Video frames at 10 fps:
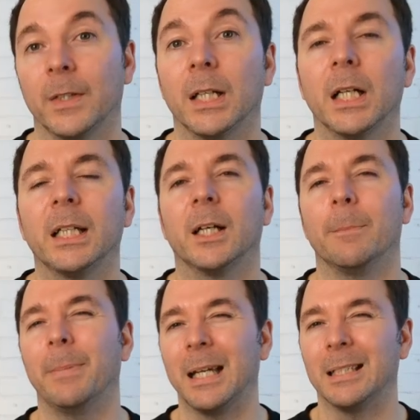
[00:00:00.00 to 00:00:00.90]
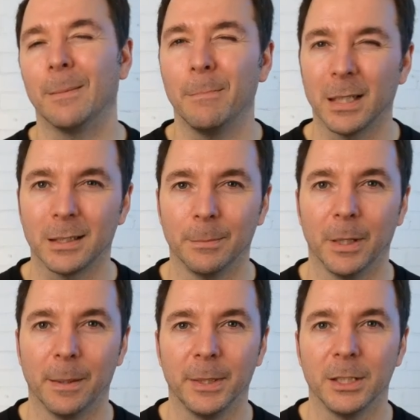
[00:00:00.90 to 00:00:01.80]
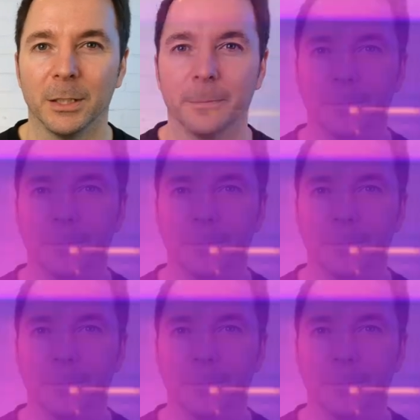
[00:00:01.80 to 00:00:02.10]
then a honeycomb bed is a must in my opinion.